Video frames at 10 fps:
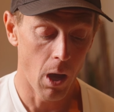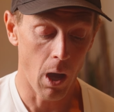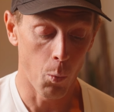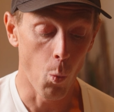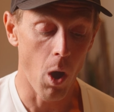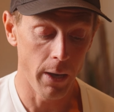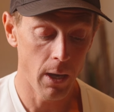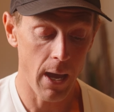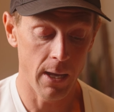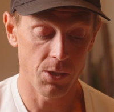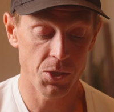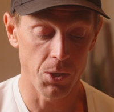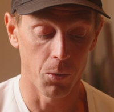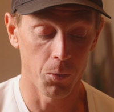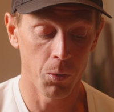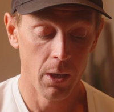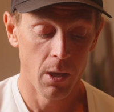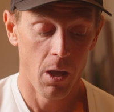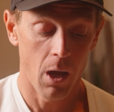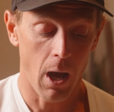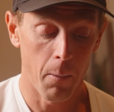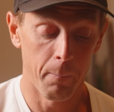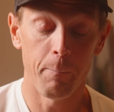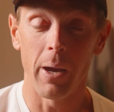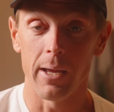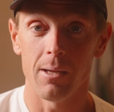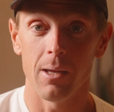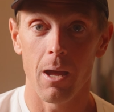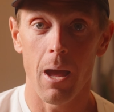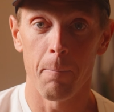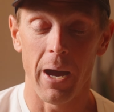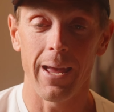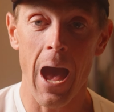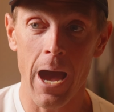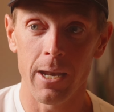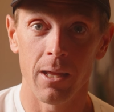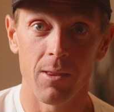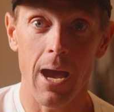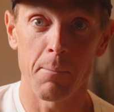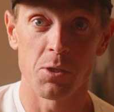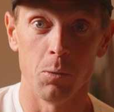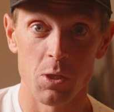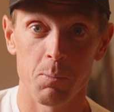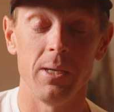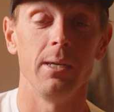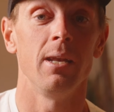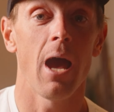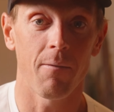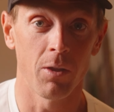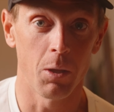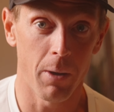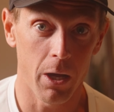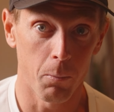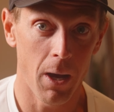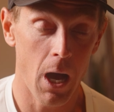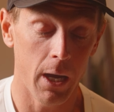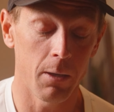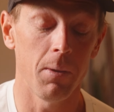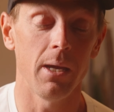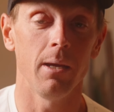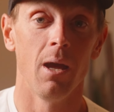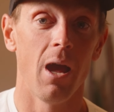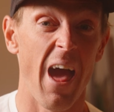Uh, and so by by adding the absolute speed, having the bottle behind me,